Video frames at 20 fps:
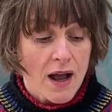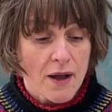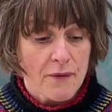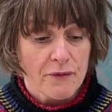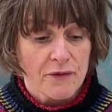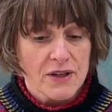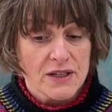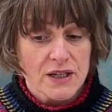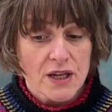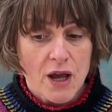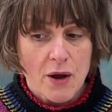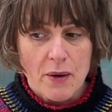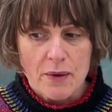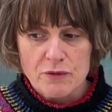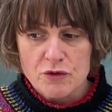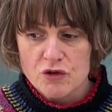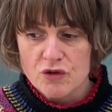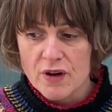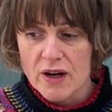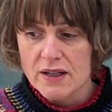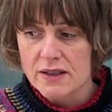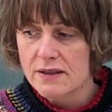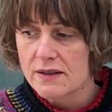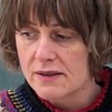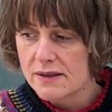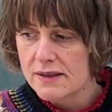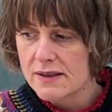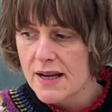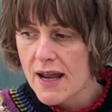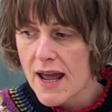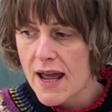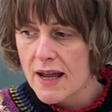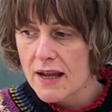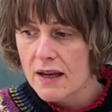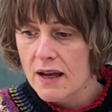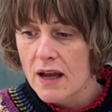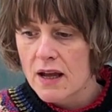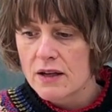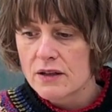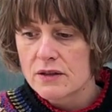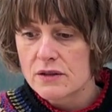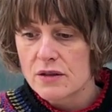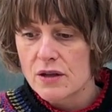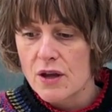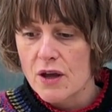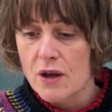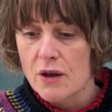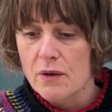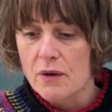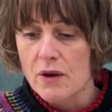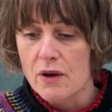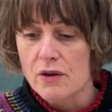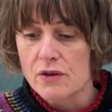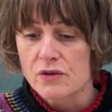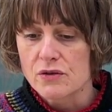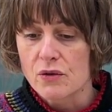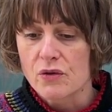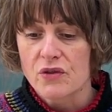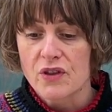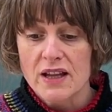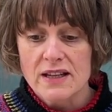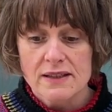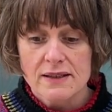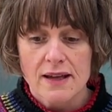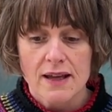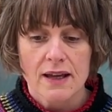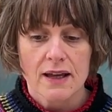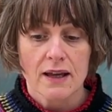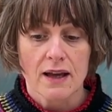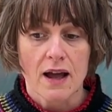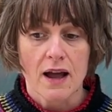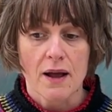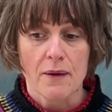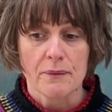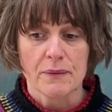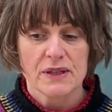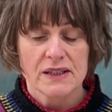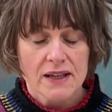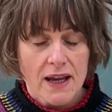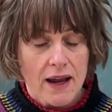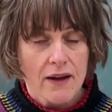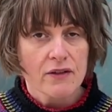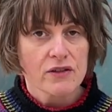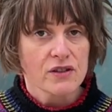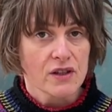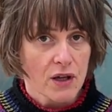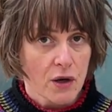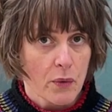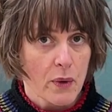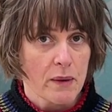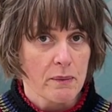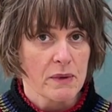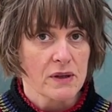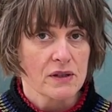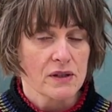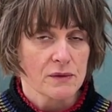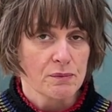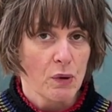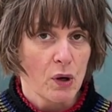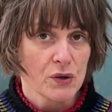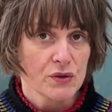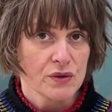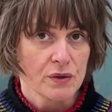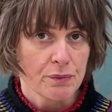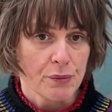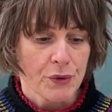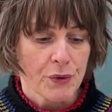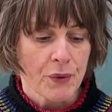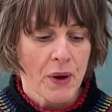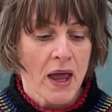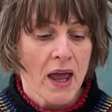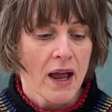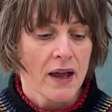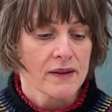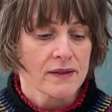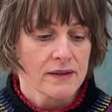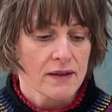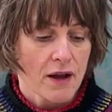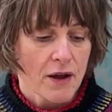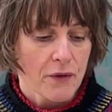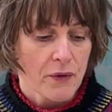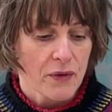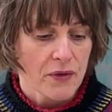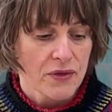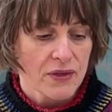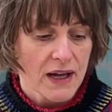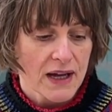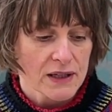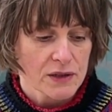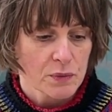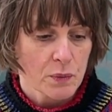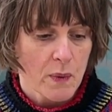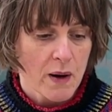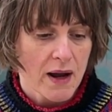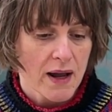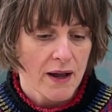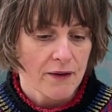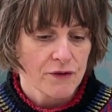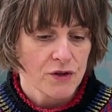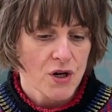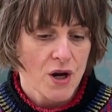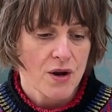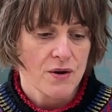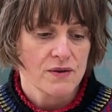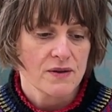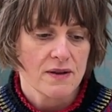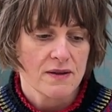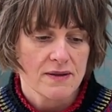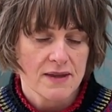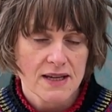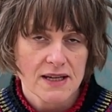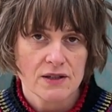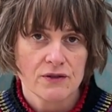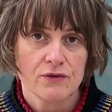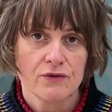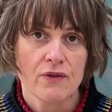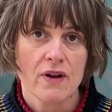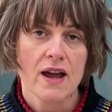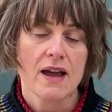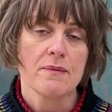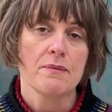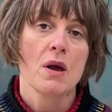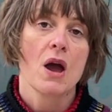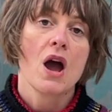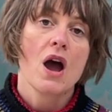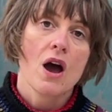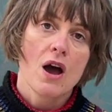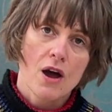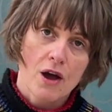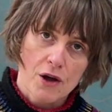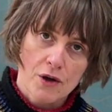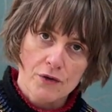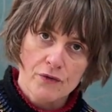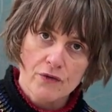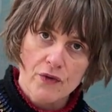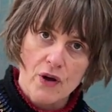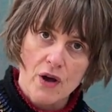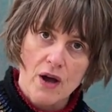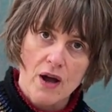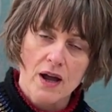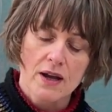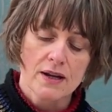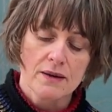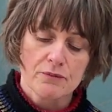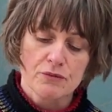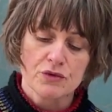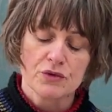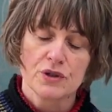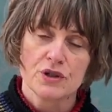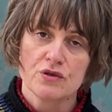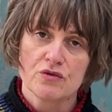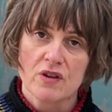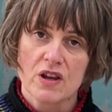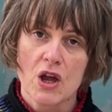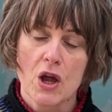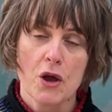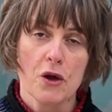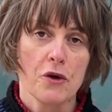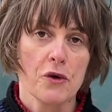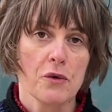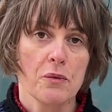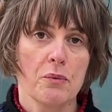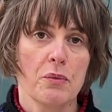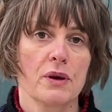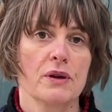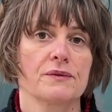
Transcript: video, I'm trying to stick to as authentic materials and equipment as possible, and so that's why I've chosen this frame over an embroidery hoop.